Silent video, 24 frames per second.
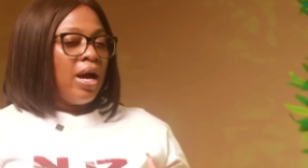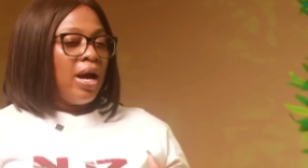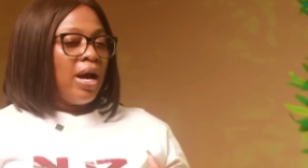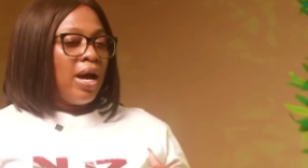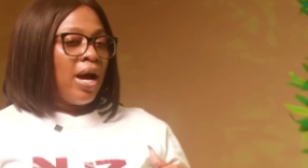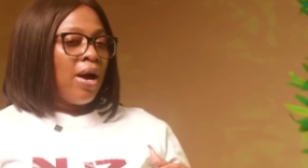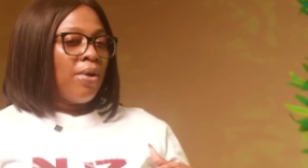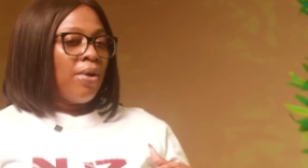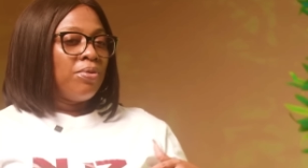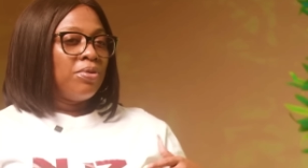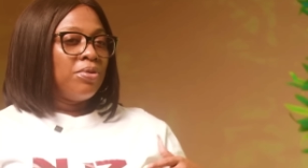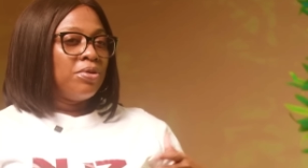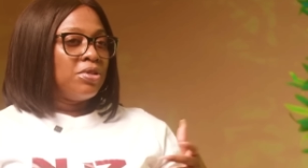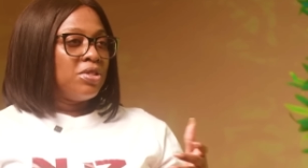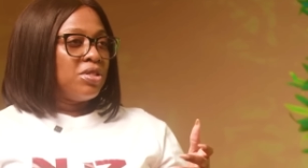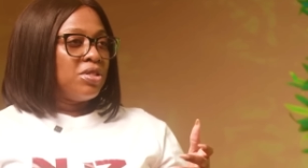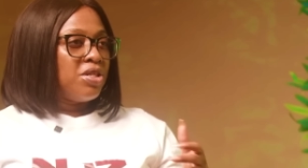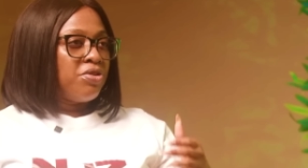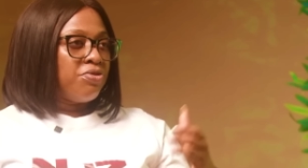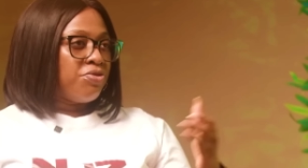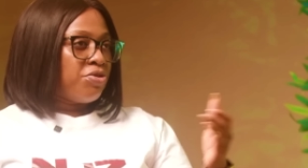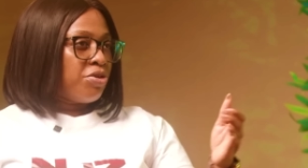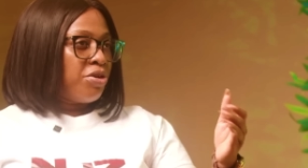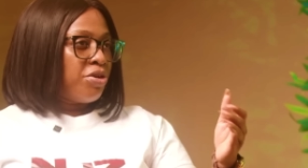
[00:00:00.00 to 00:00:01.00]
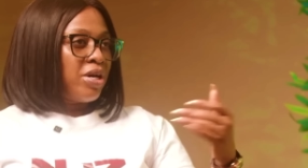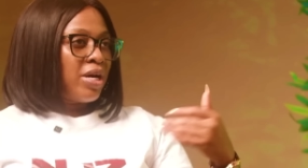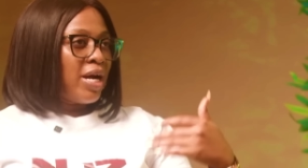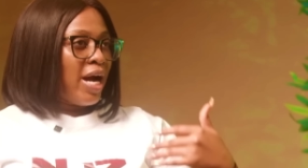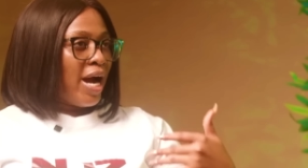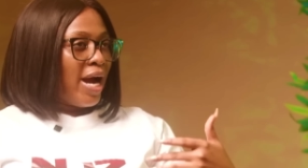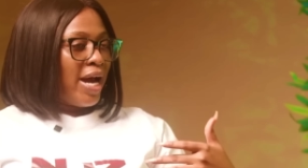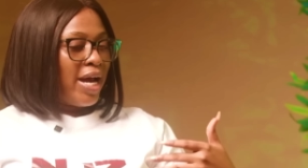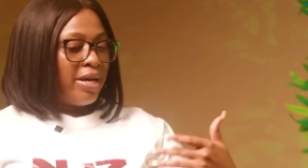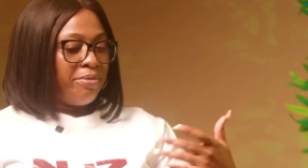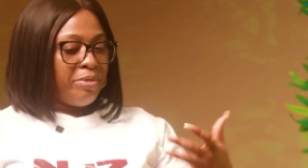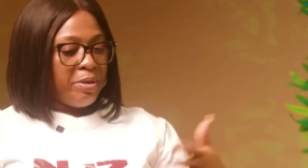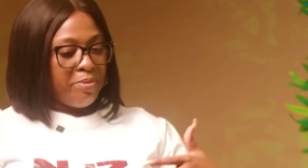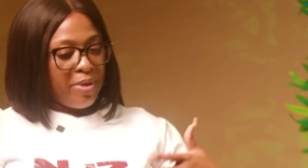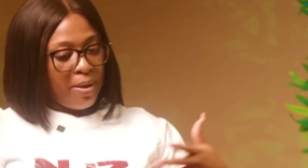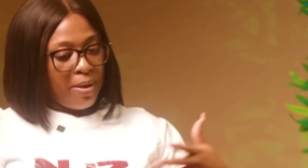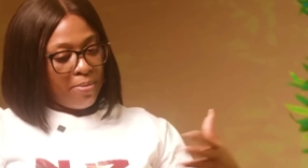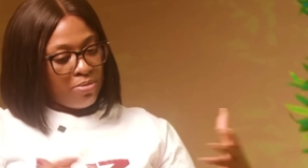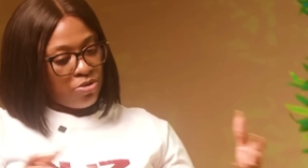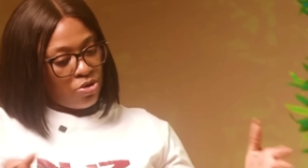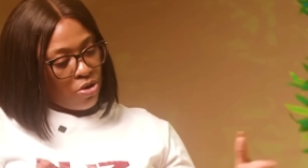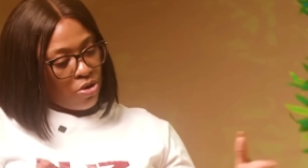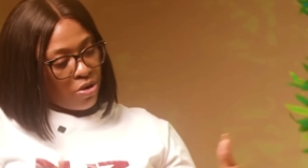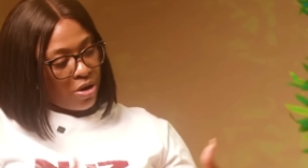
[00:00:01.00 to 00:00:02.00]
If you're a guy and maybe
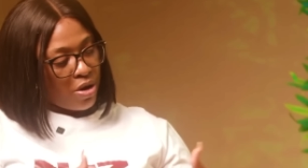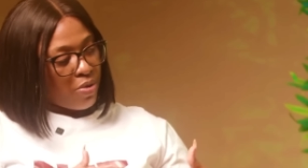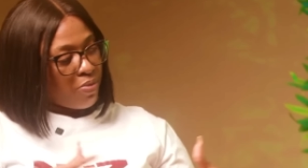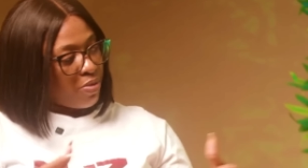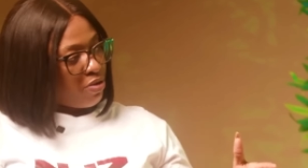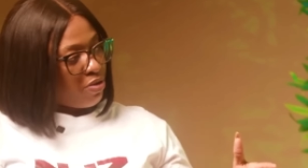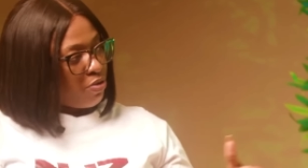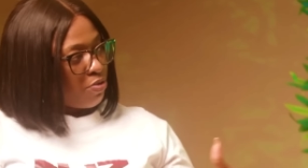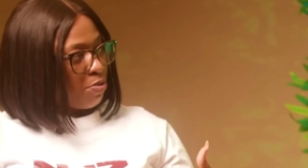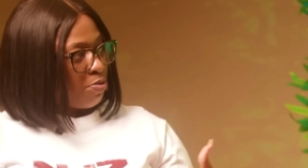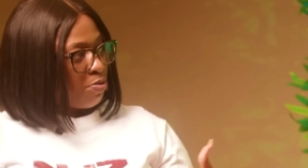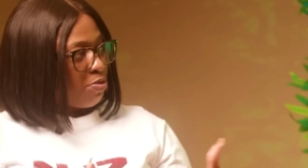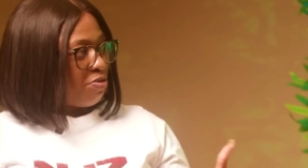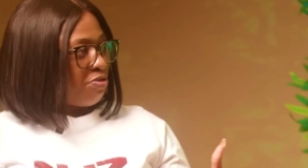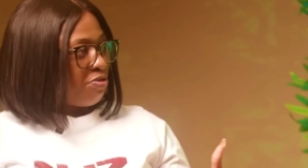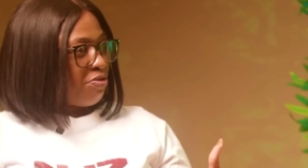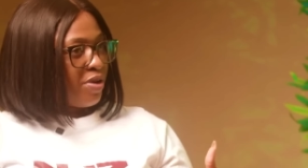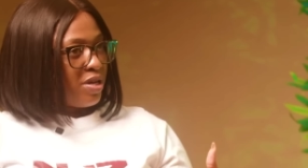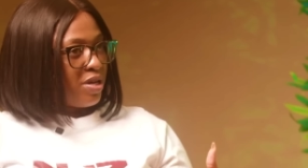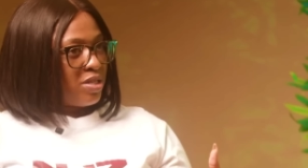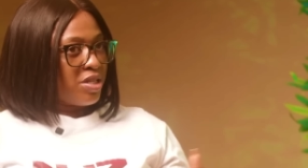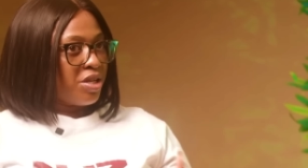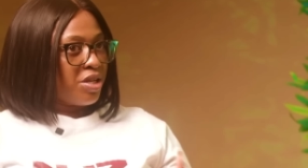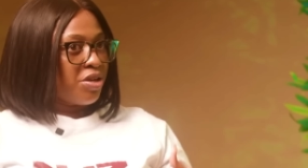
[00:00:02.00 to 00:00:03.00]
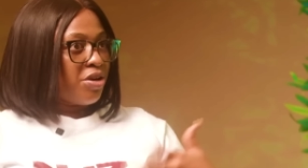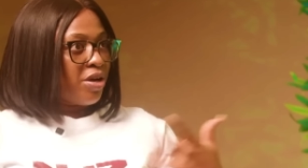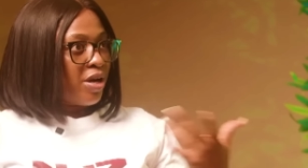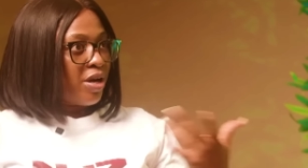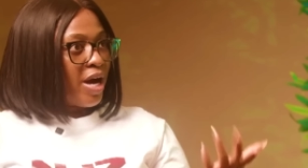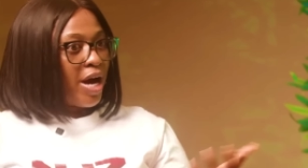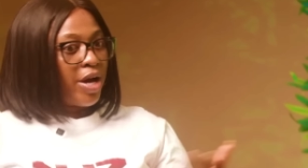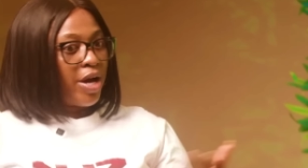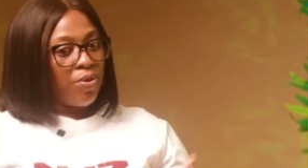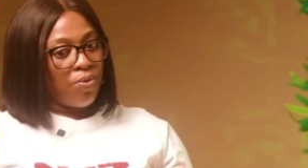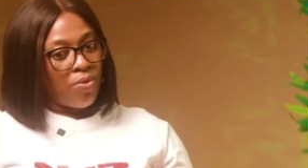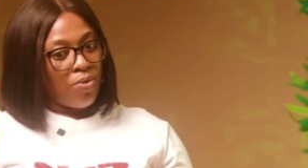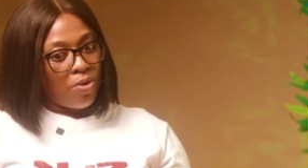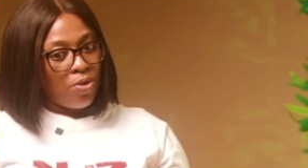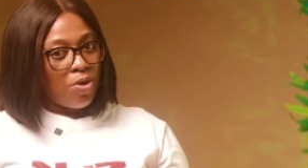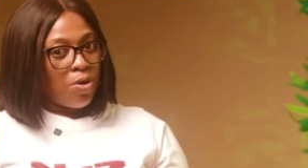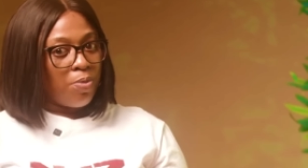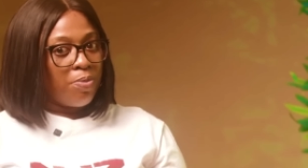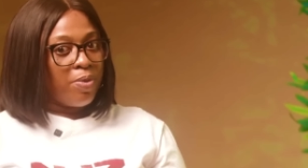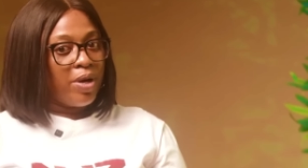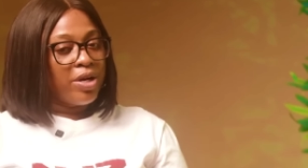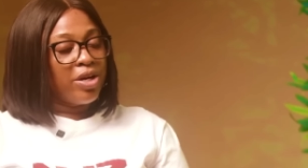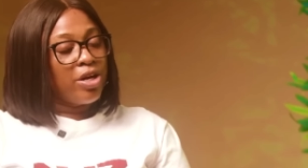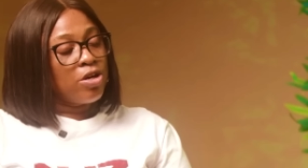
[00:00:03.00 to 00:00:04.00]
I'm talking with a group of friends and you're a guy and you walk
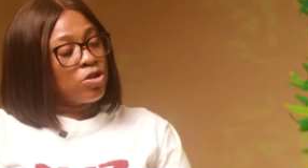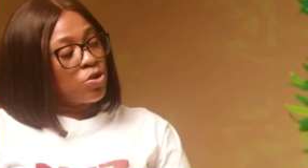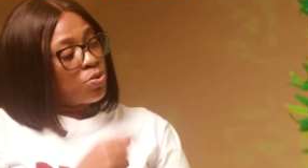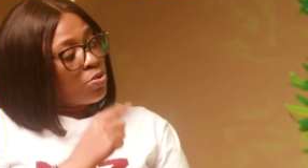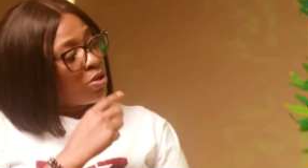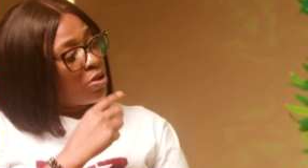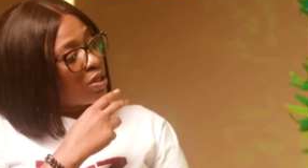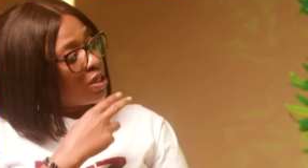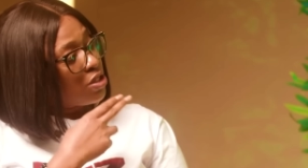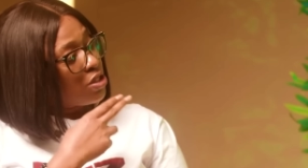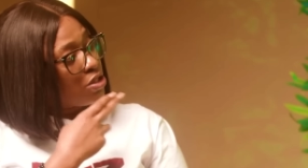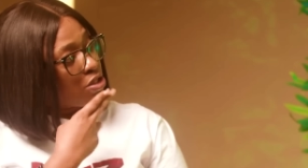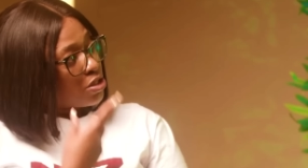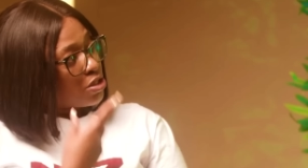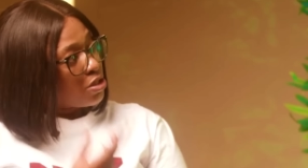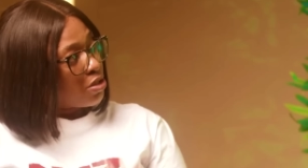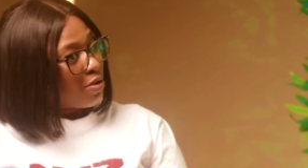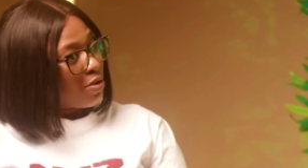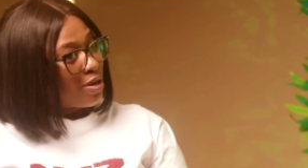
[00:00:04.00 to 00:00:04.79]
up and you're smoking a cigarette,